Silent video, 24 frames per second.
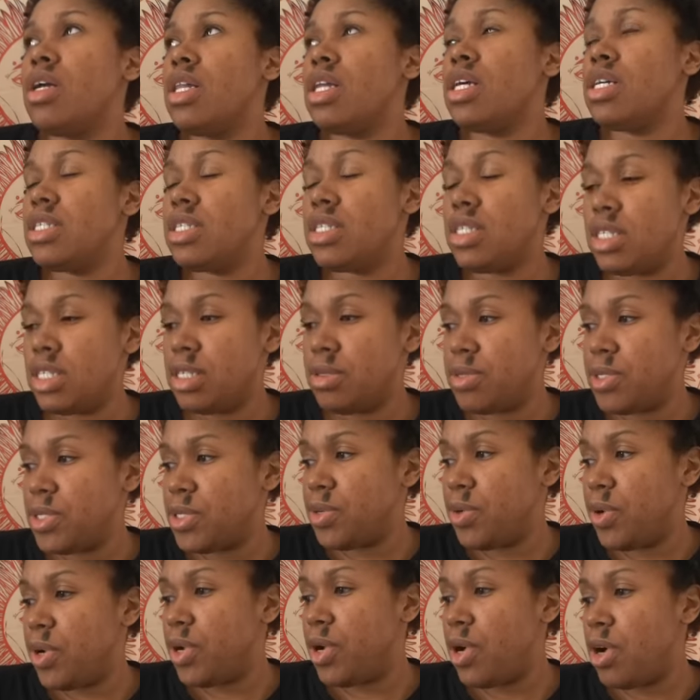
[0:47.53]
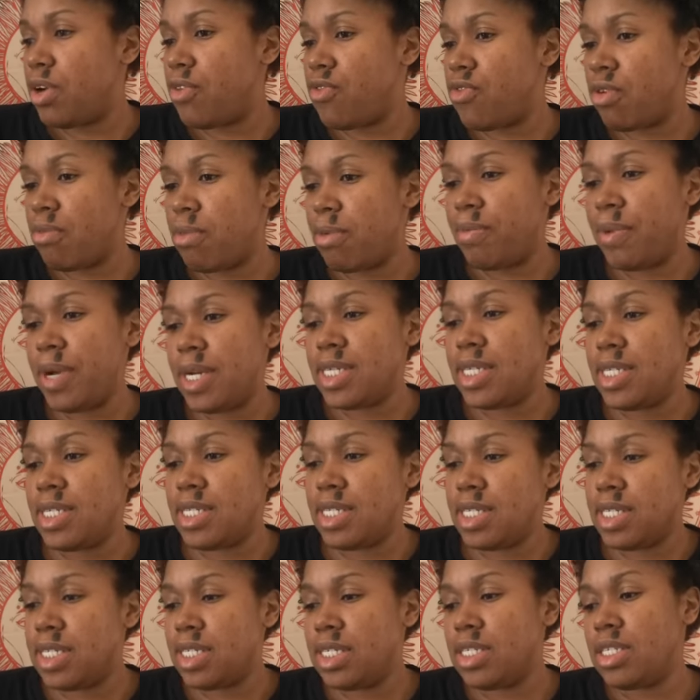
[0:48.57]
let's see what's going on from the
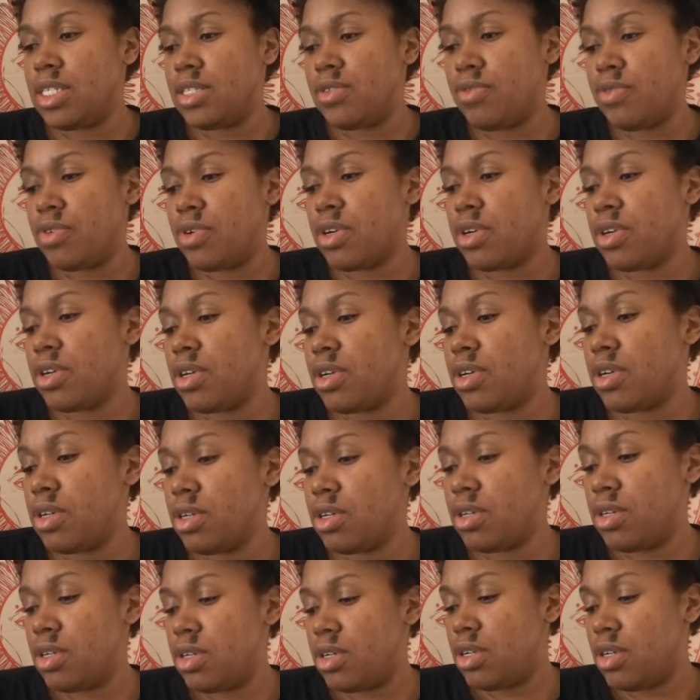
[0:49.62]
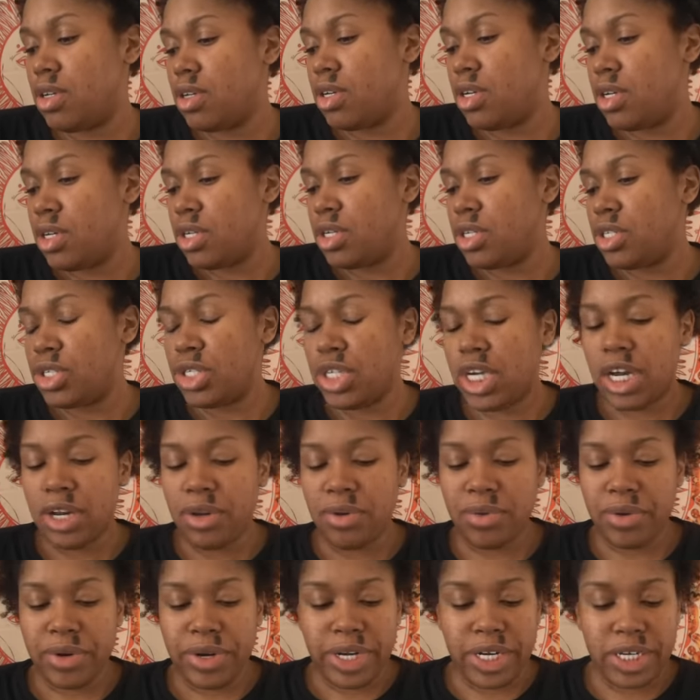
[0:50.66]
Pisces for
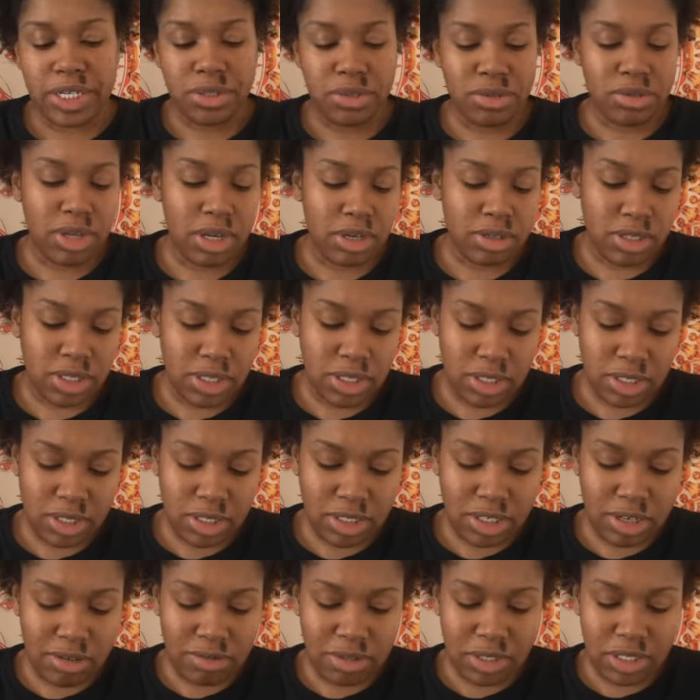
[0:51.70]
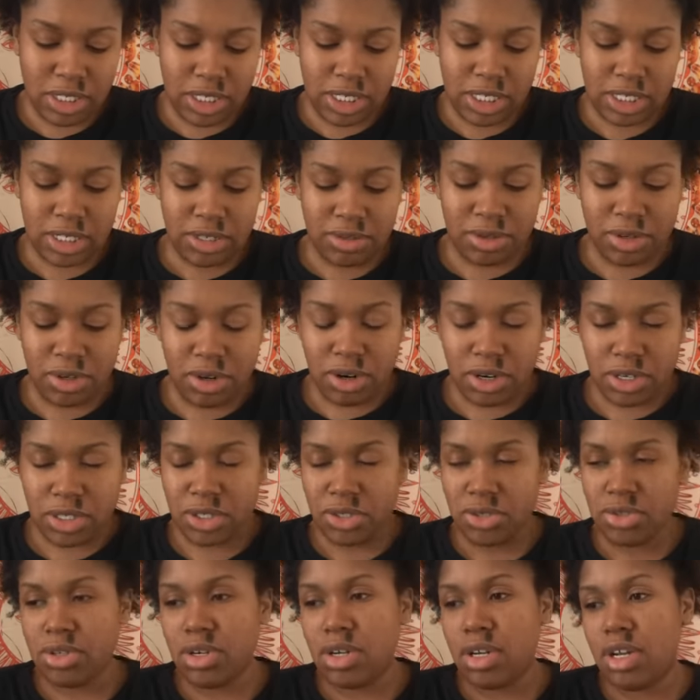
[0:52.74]
January 2017 in regards
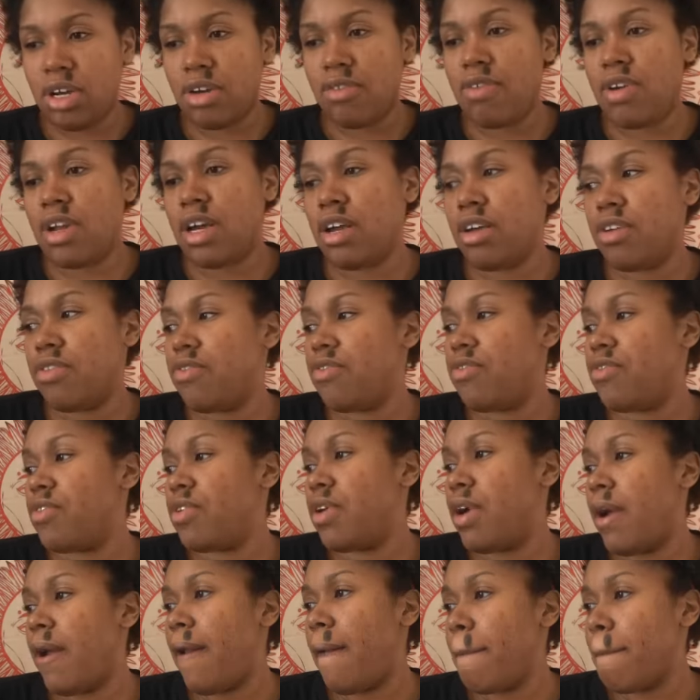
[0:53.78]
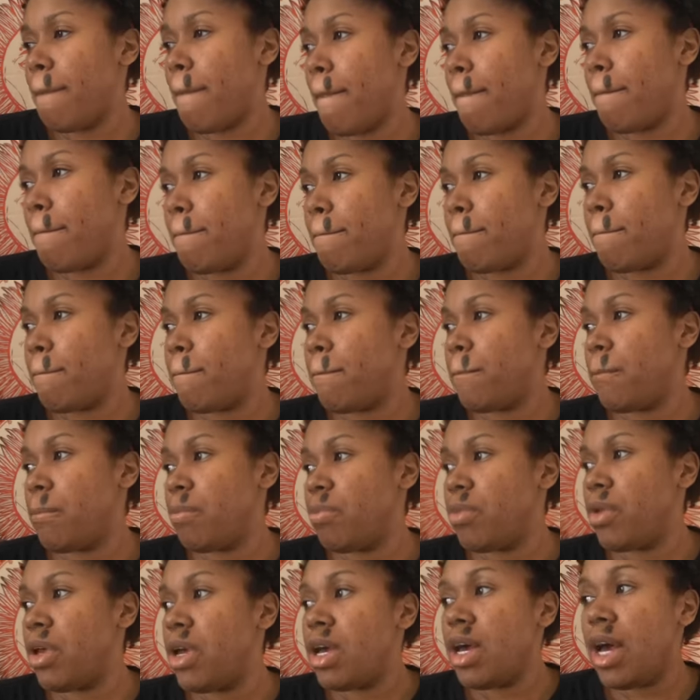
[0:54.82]
to the love
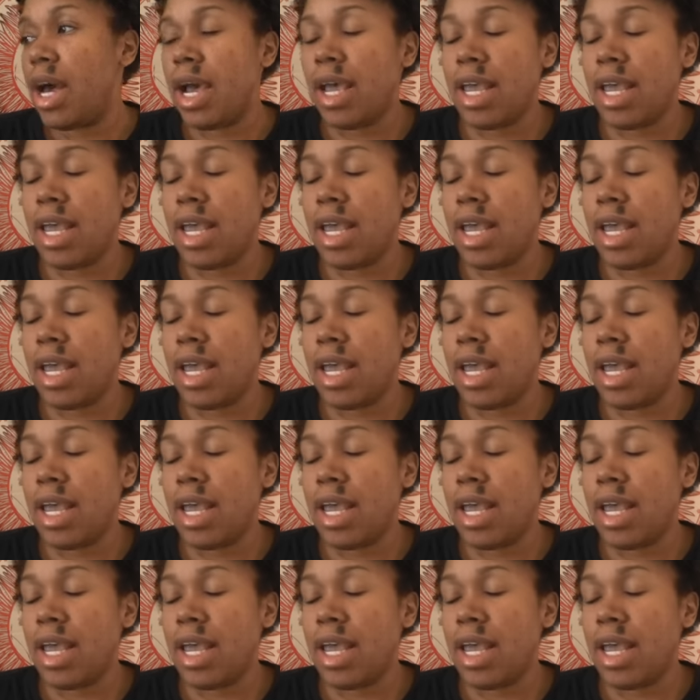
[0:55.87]
life.